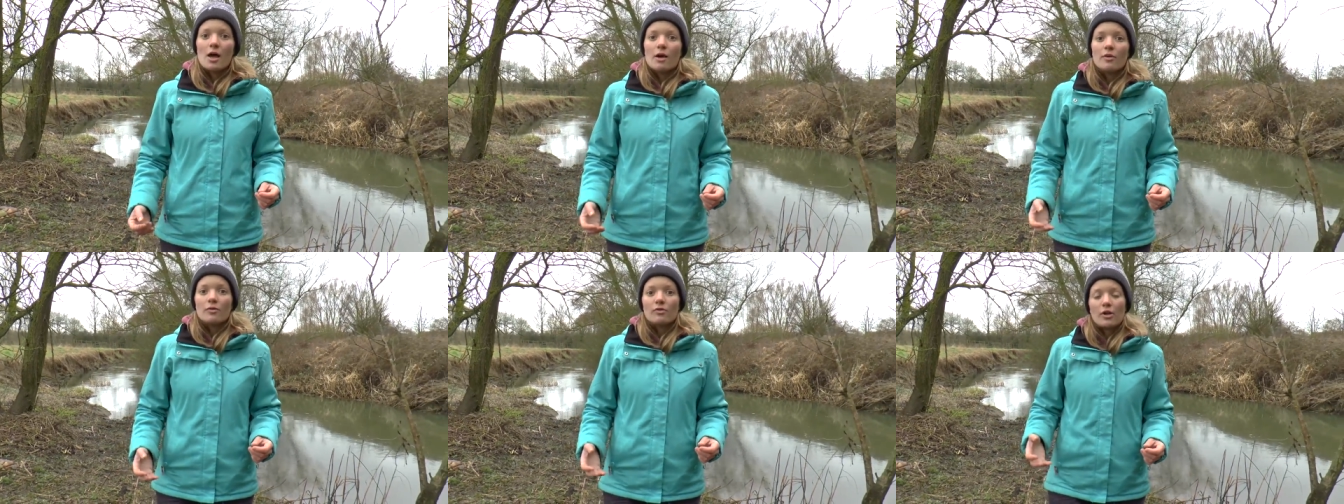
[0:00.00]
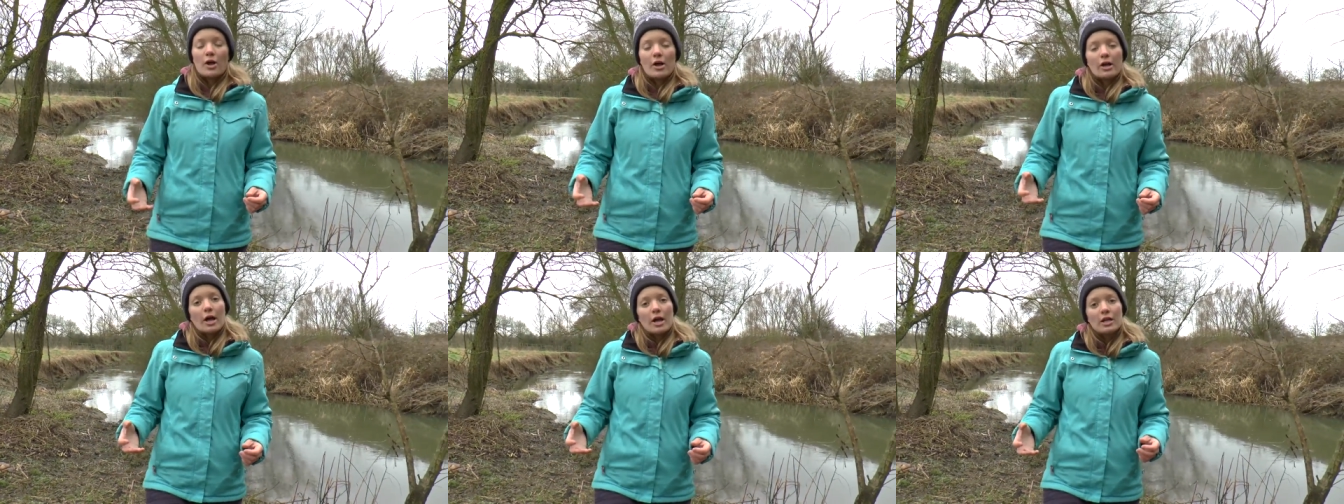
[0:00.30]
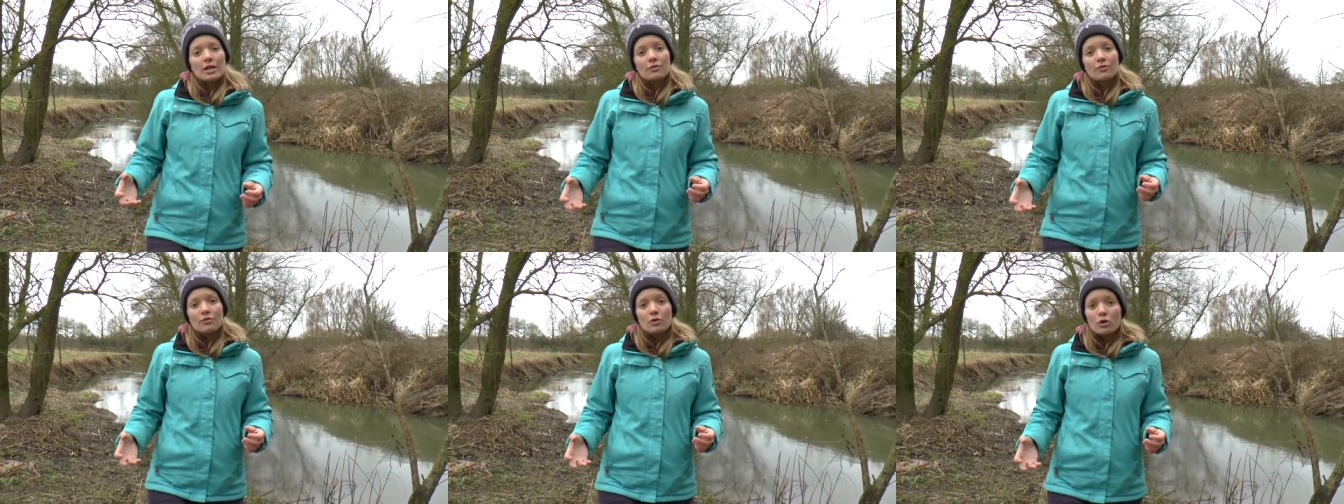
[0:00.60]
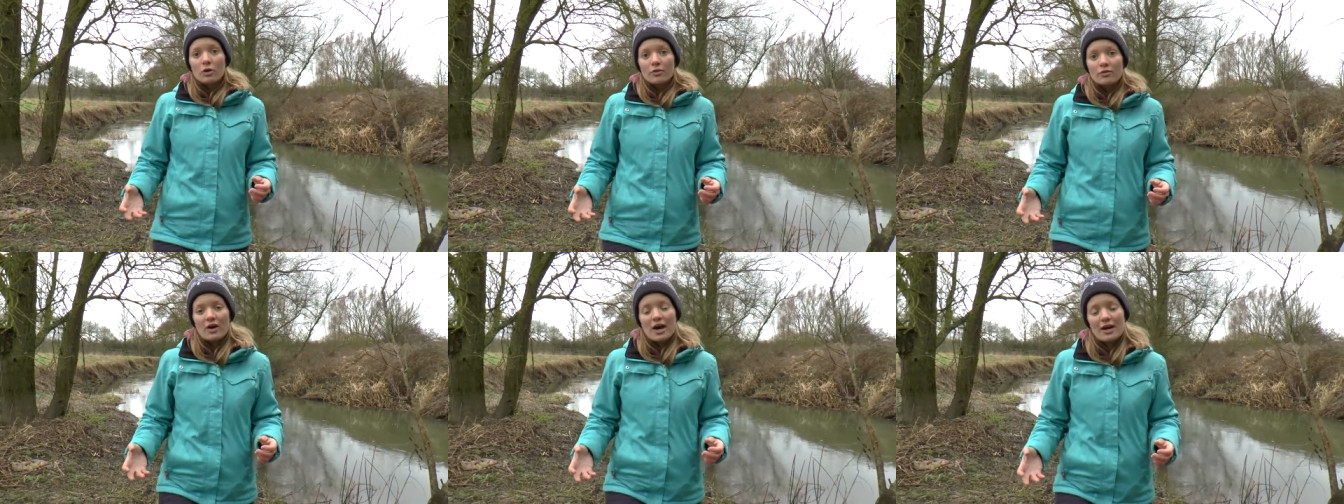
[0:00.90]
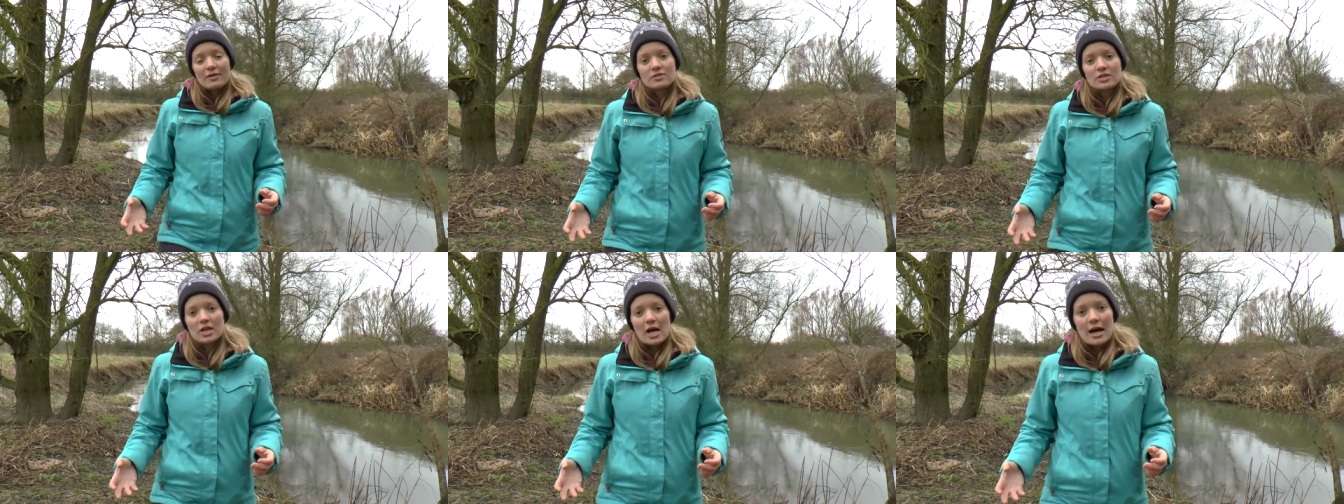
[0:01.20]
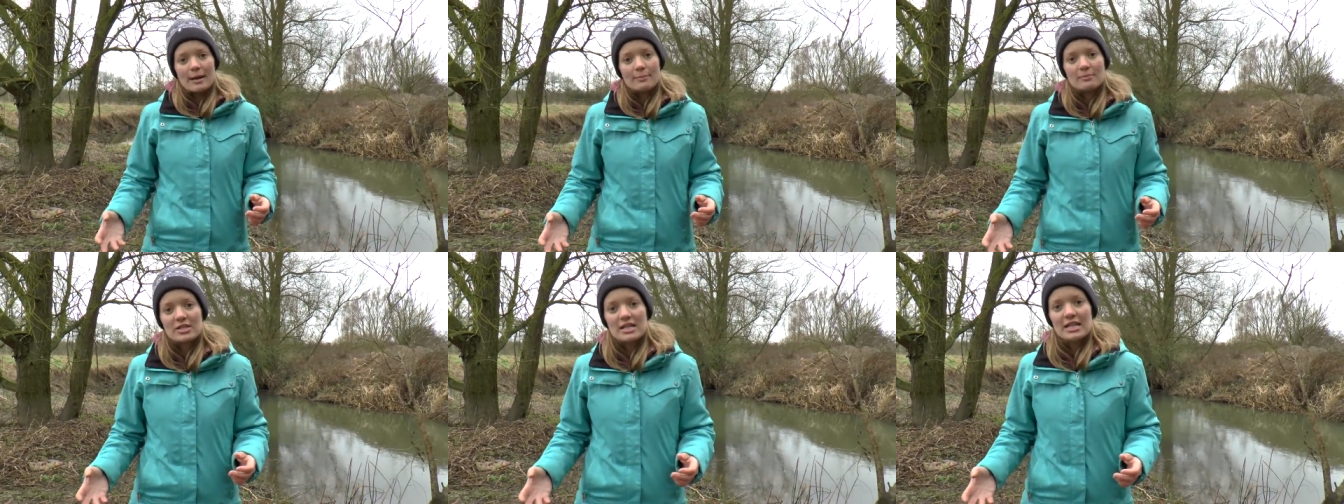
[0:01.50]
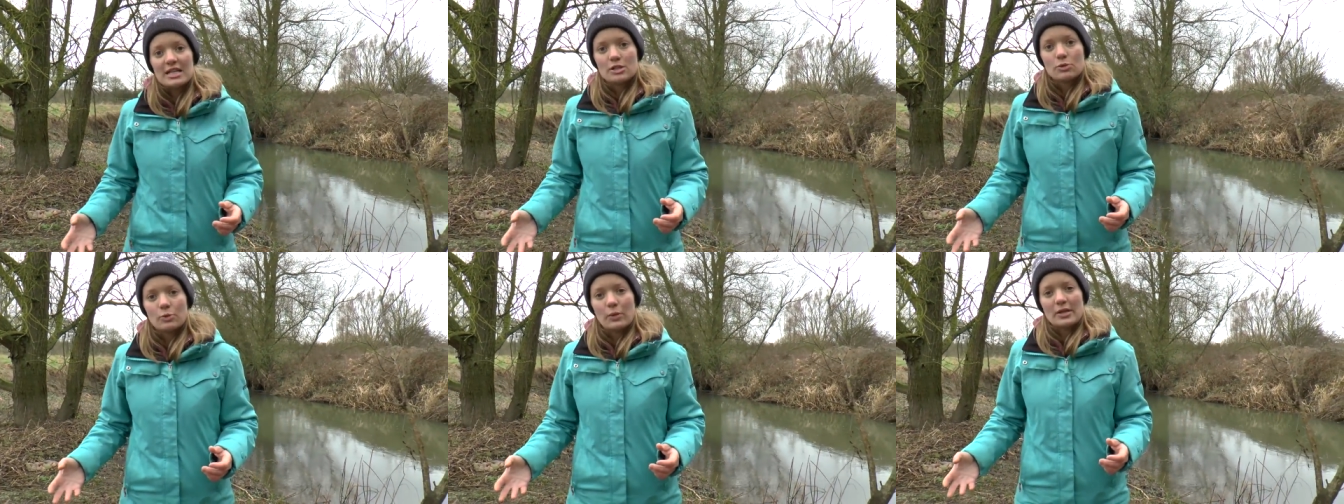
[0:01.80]
flowing only four or five times
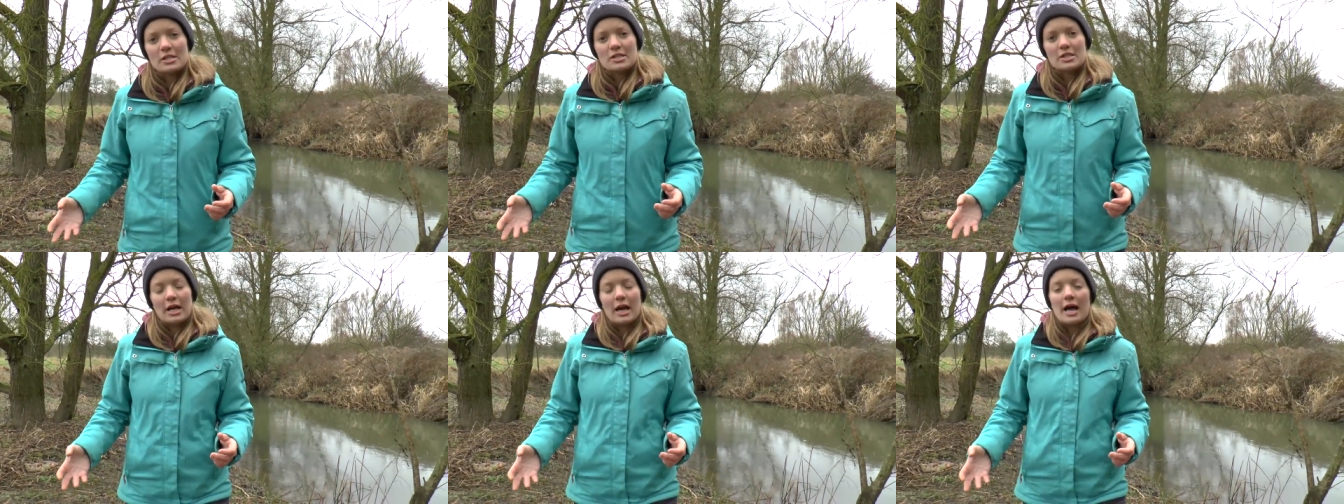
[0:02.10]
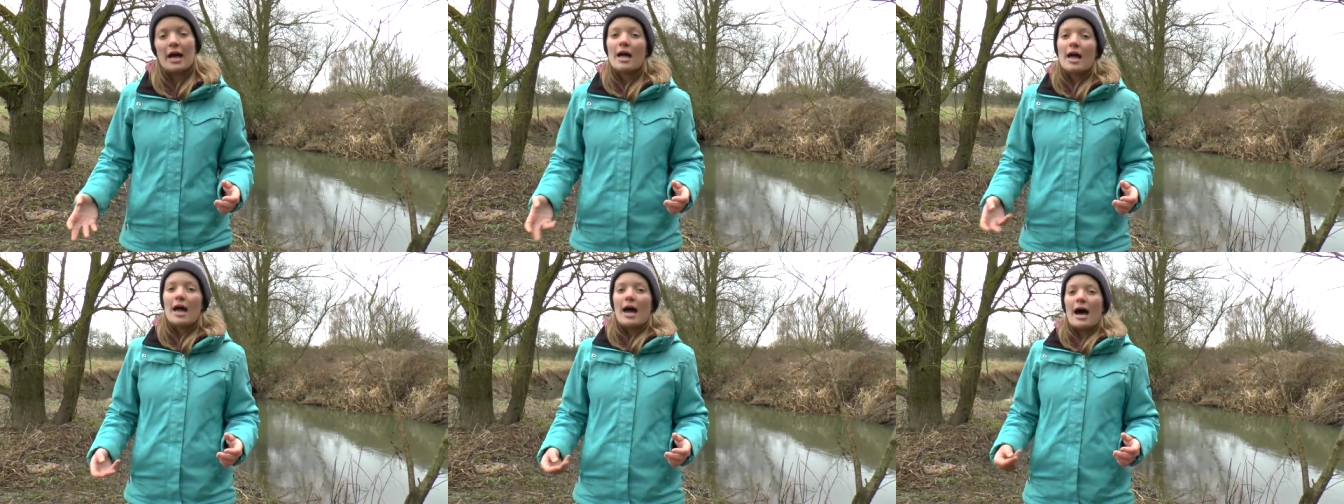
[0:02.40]
each winter